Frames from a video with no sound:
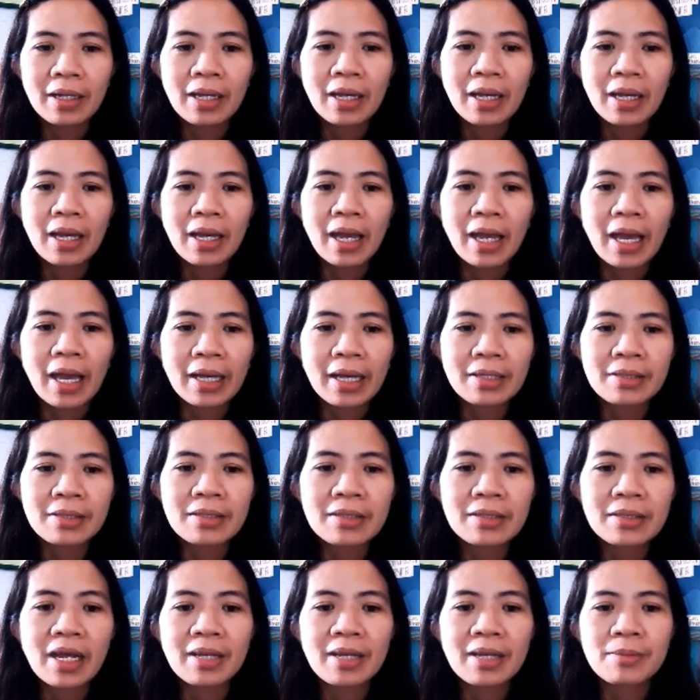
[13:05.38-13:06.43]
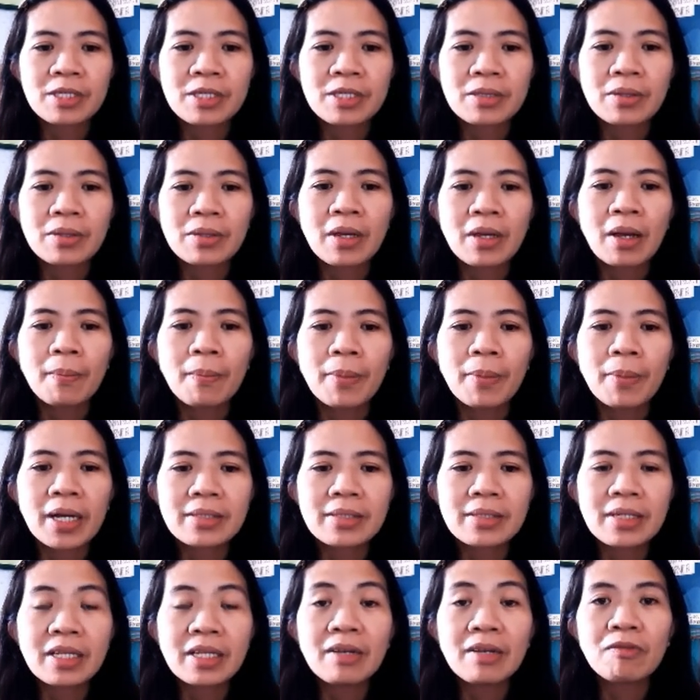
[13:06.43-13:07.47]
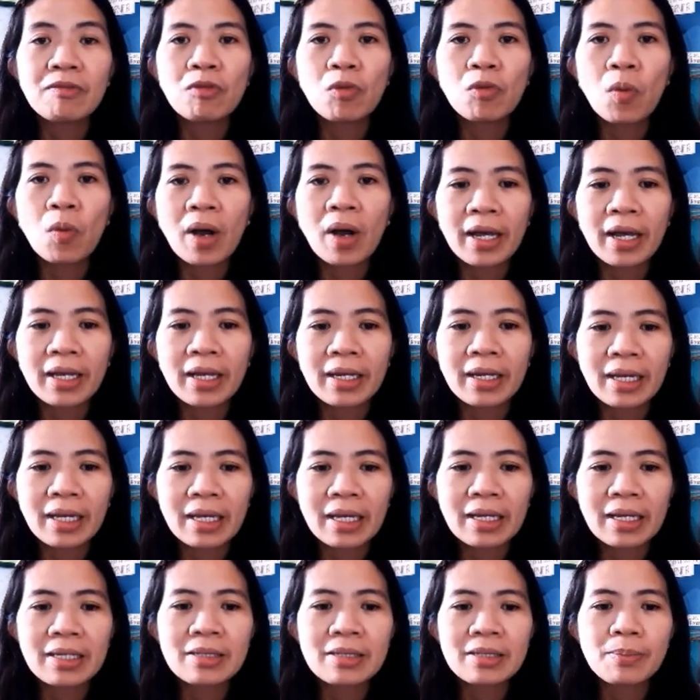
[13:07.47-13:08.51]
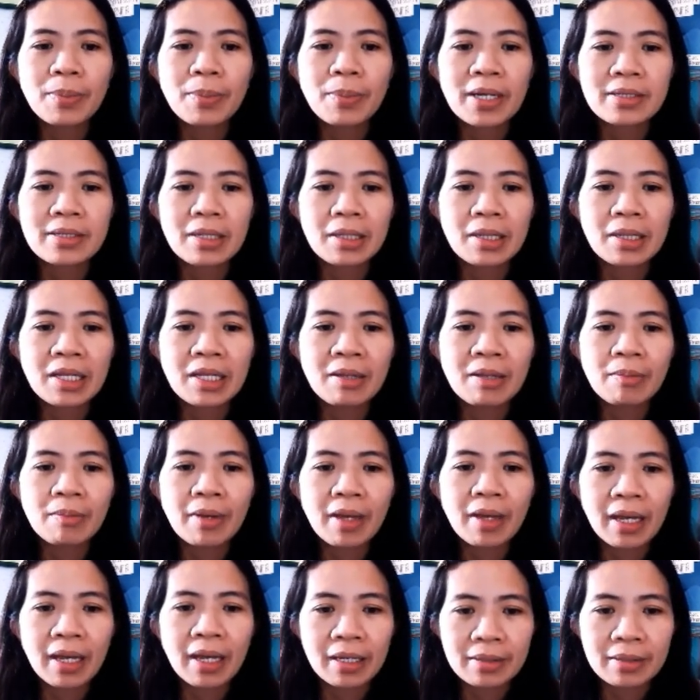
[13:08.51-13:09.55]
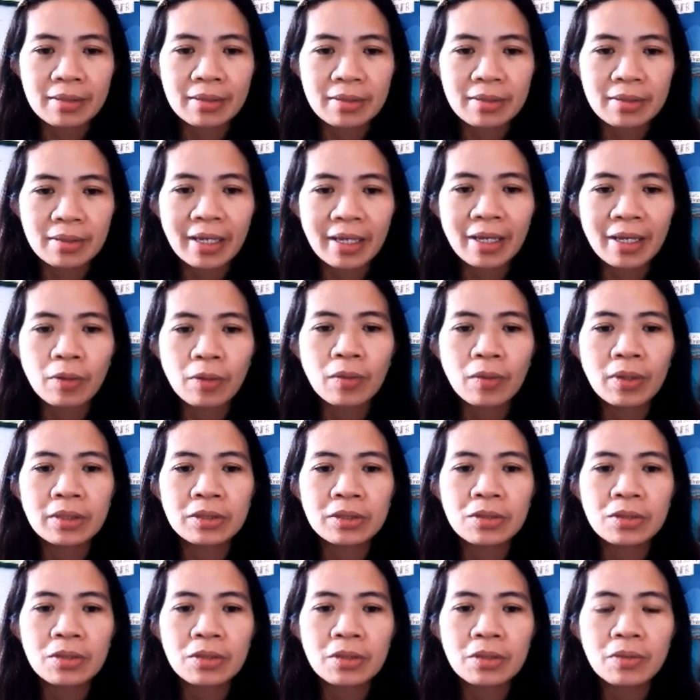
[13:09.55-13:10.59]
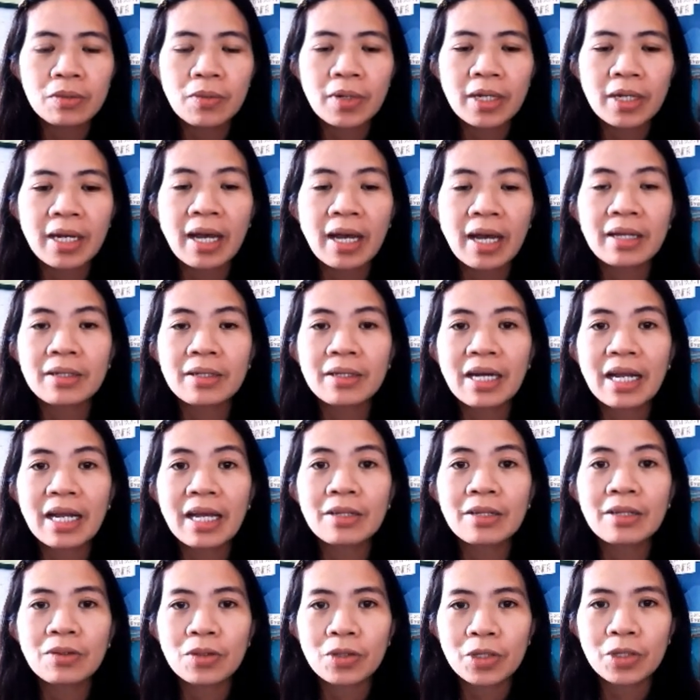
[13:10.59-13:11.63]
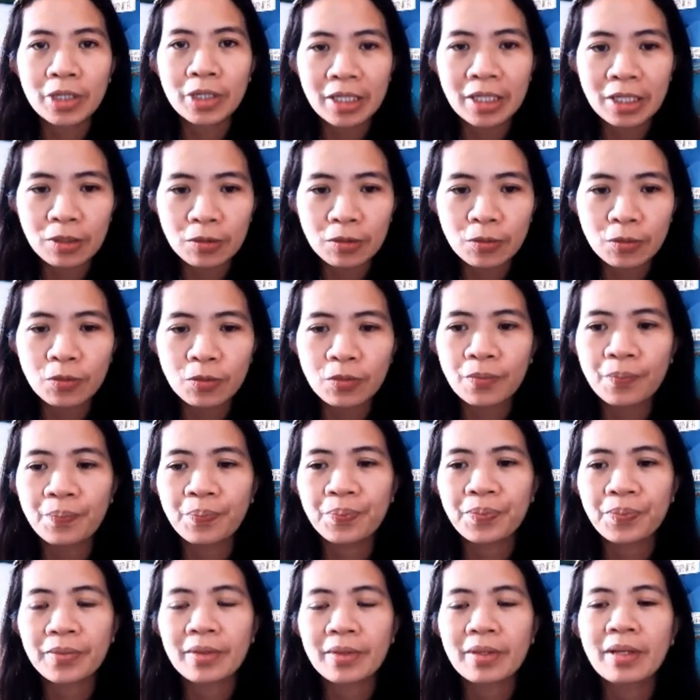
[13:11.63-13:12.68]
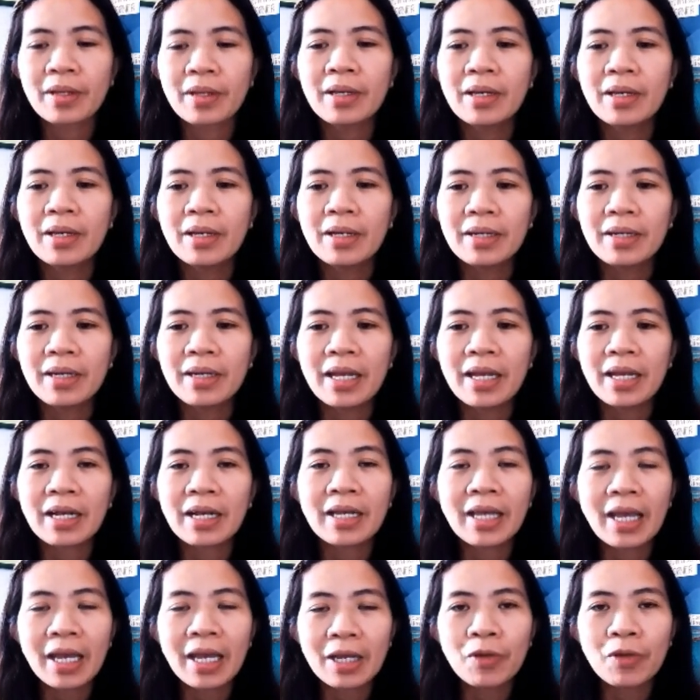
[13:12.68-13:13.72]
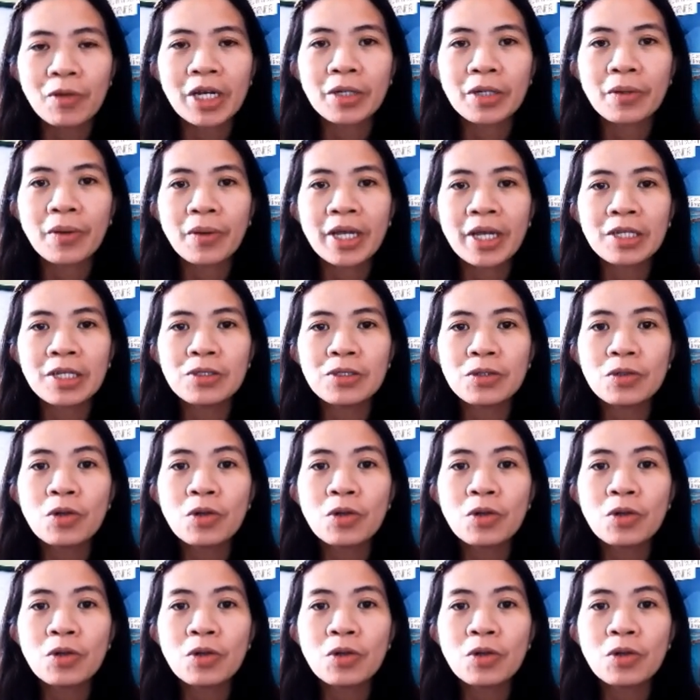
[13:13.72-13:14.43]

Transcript: x times positive 1 is positive x, equal to 132. Then again, we are going to